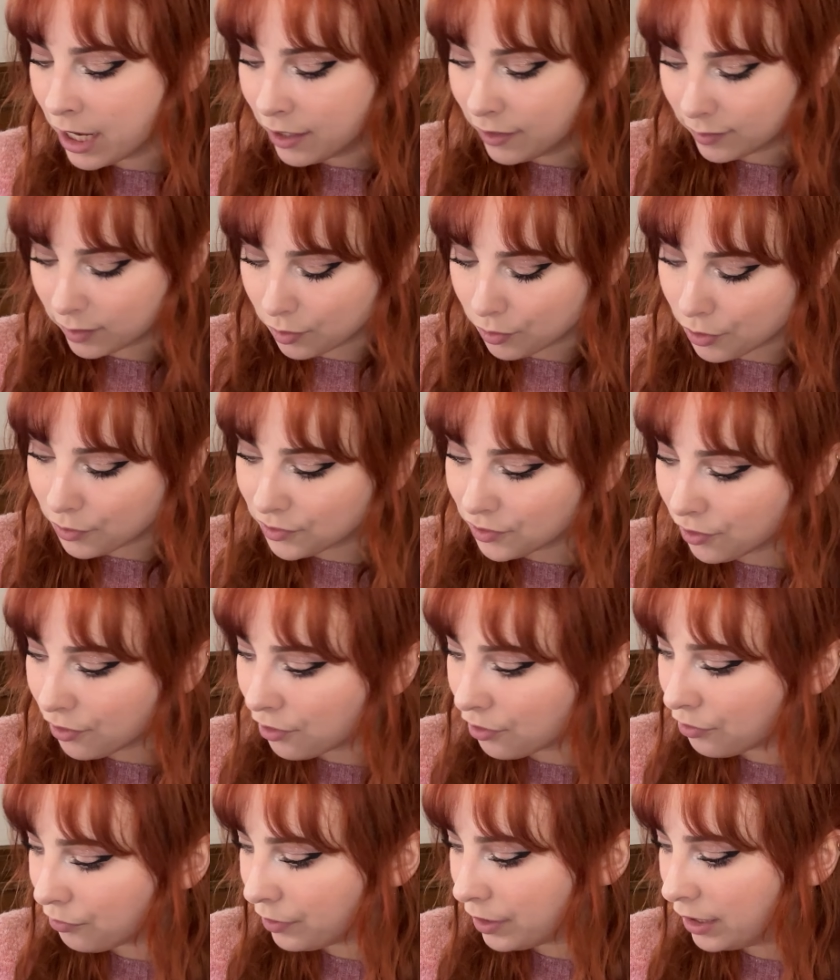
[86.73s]
So those are the
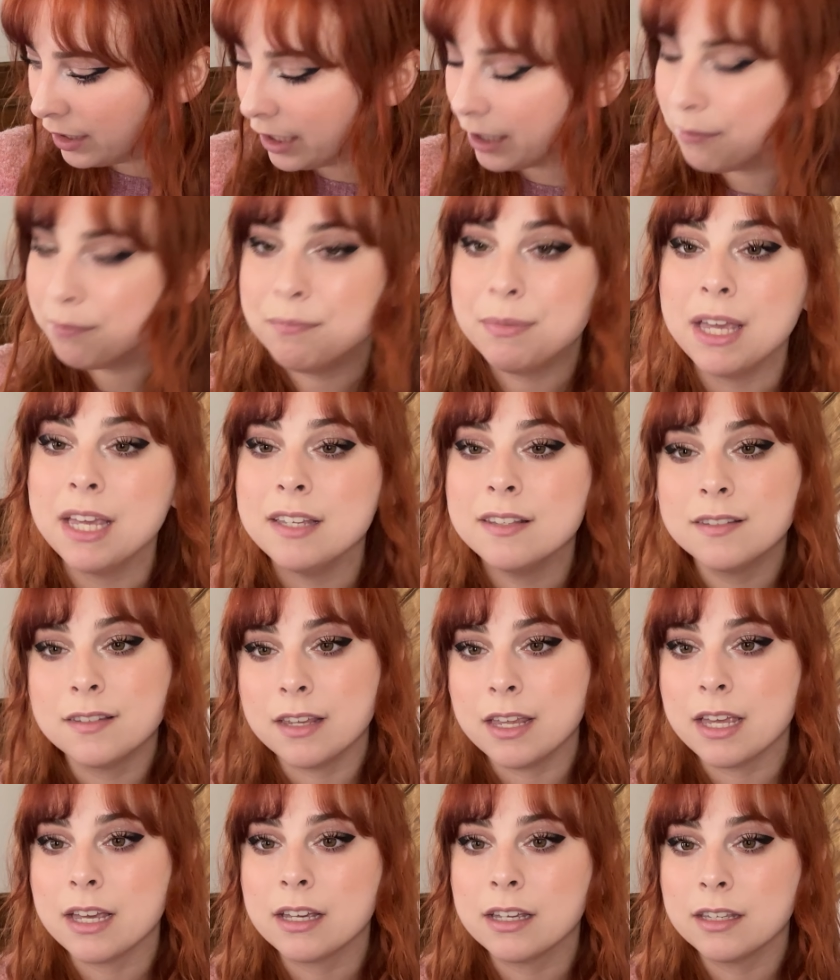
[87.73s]
three like
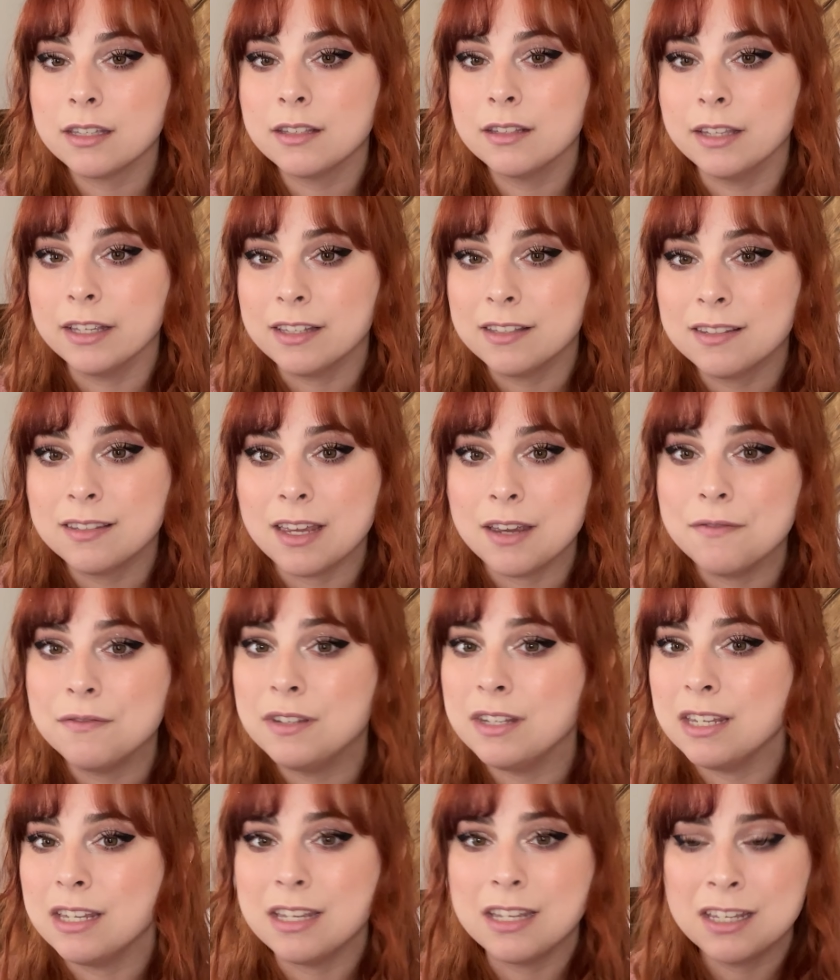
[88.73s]
basic like
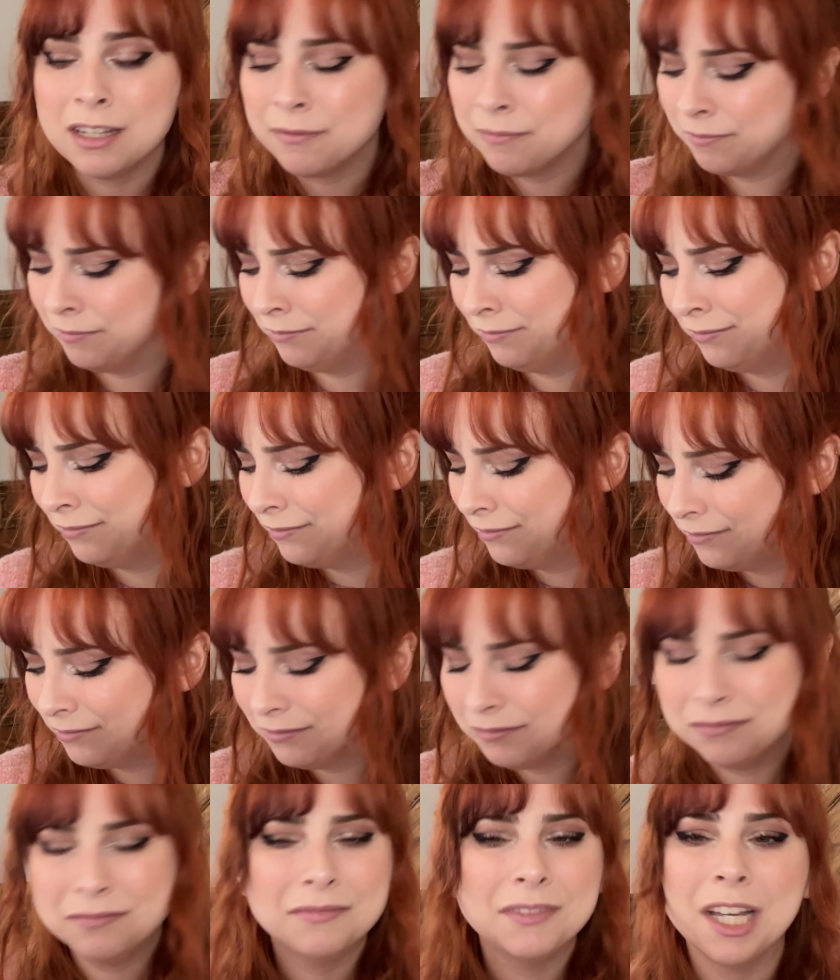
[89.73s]
safety
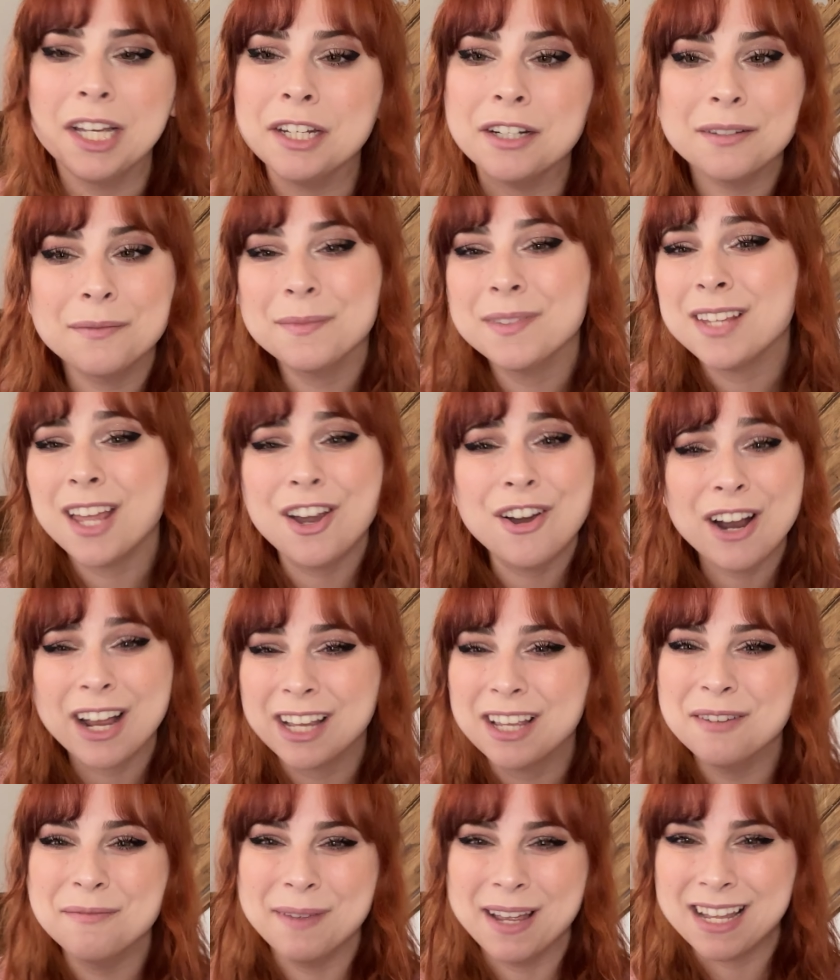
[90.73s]
items I
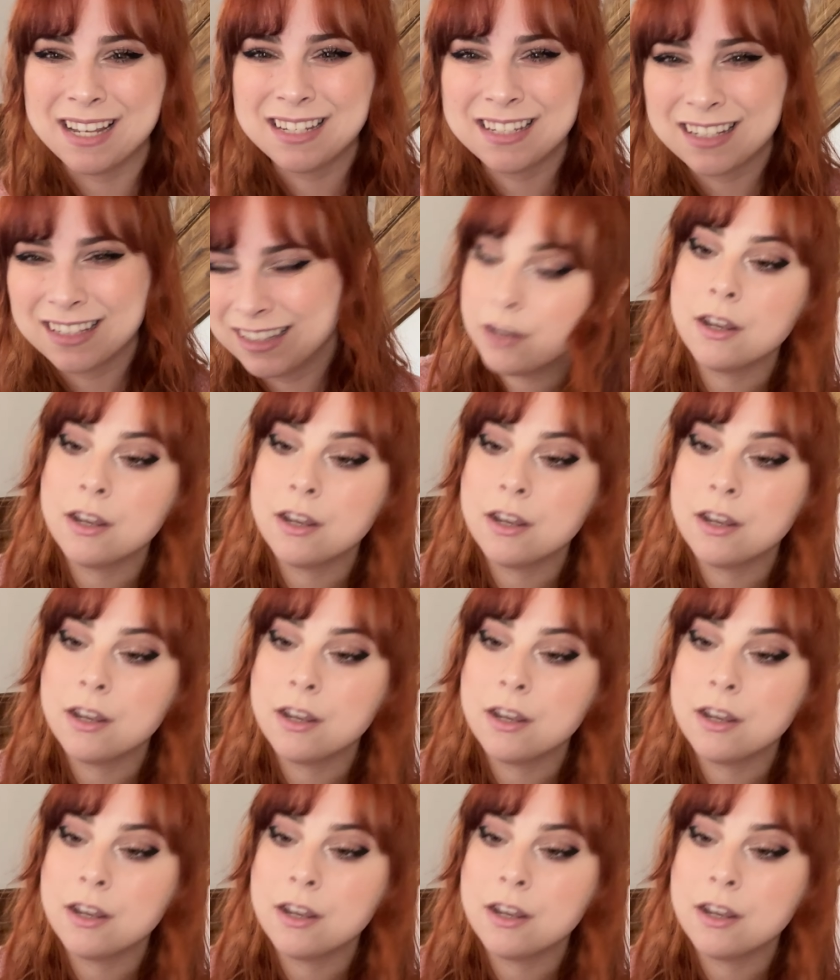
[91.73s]
recommend.